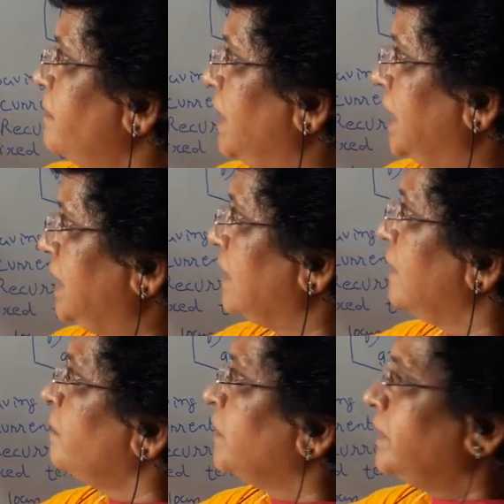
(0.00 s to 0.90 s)
money.
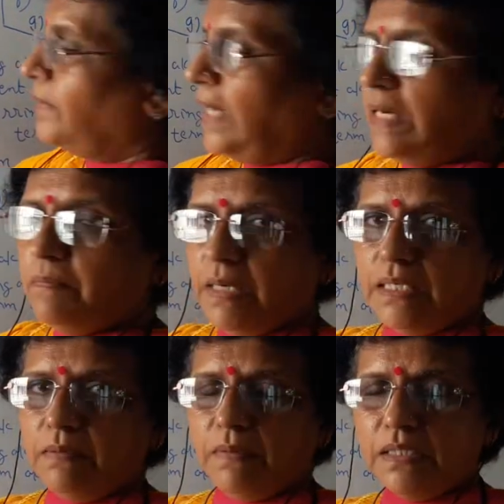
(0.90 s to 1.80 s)
Trade
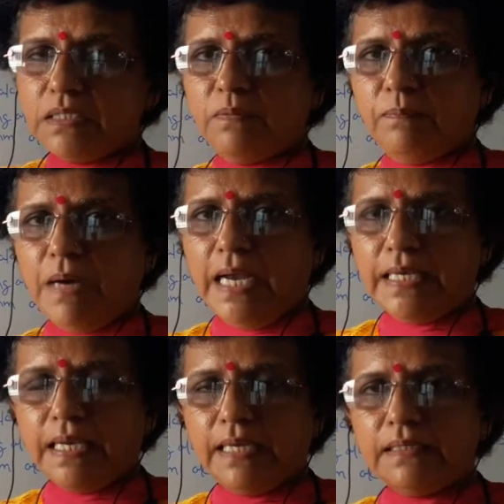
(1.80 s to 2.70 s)
money means
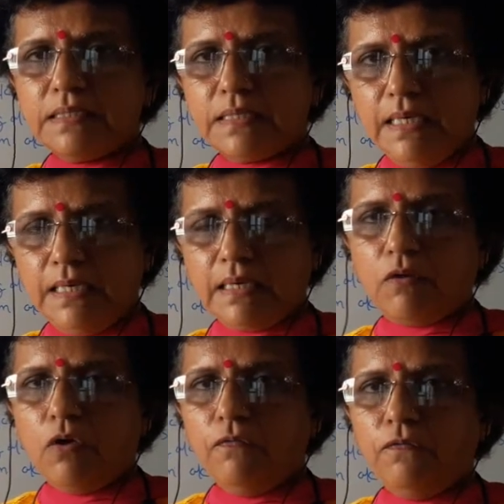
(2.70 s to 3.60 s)
buying and selling
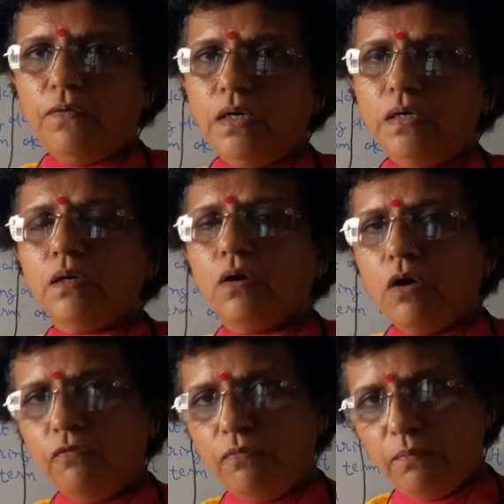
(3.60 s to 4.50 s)
of what?
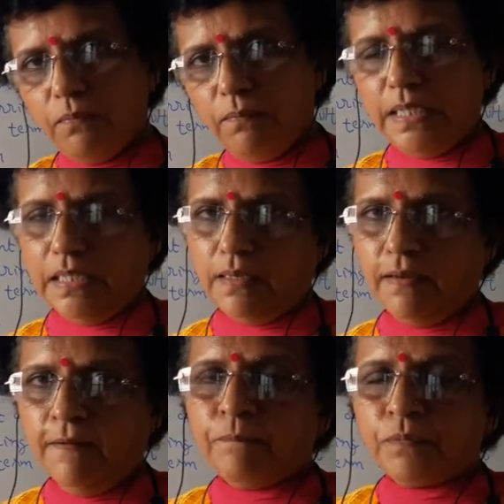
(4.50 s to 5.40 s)
Of money.
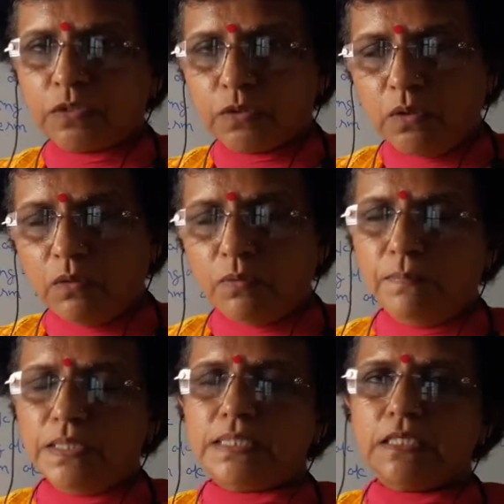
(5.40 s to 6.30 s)
So
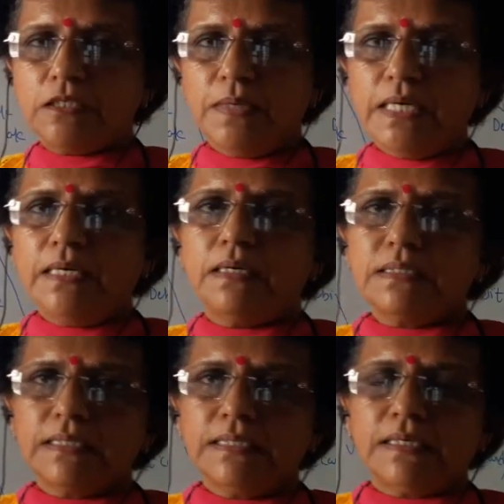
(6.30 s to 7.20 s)
businessman
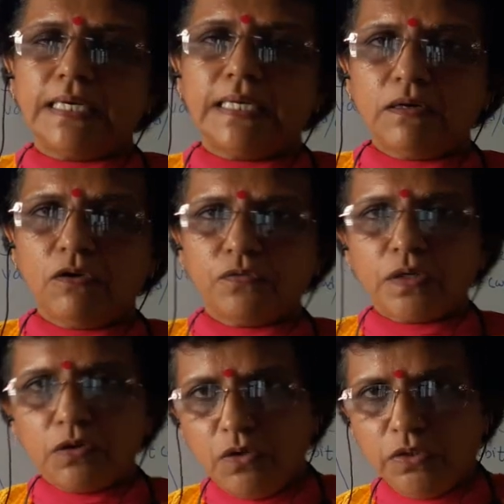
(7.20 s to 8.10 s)
does the trading of
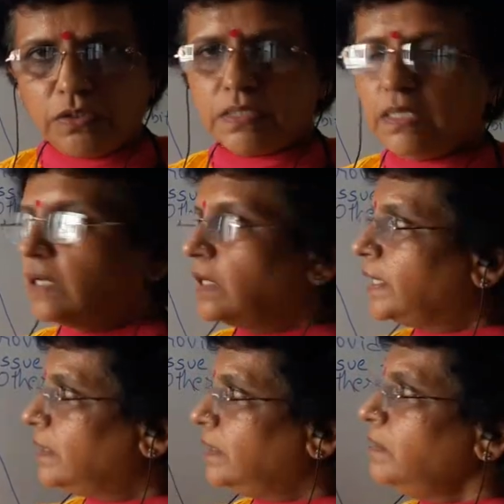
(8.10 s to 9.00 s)
the goods.
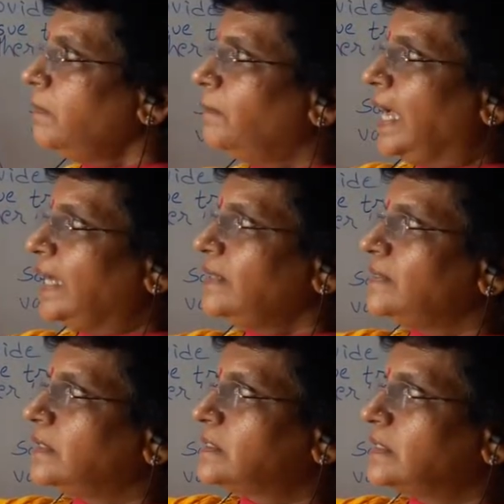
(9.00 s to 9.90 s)
Here bank
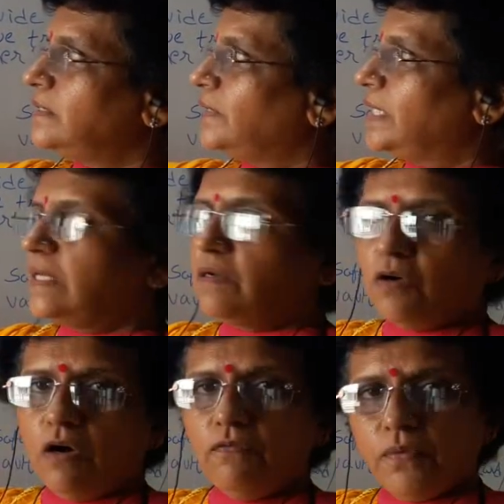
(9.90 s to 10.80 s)
does the trading
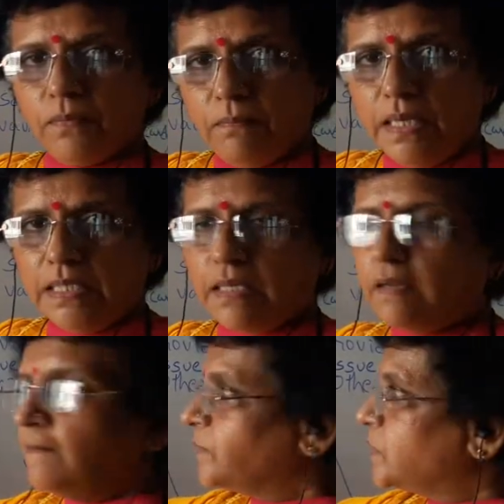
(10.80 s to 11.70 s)
of money.
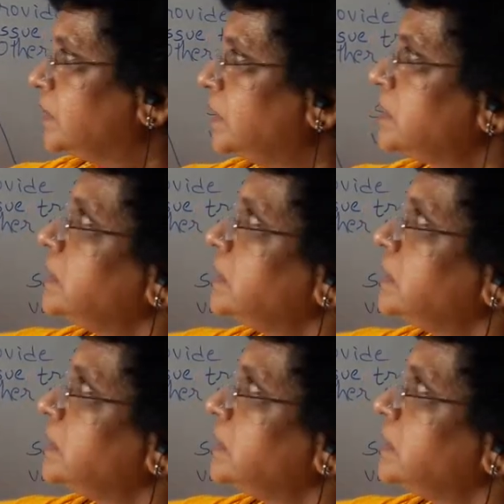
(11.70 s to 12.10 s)
So this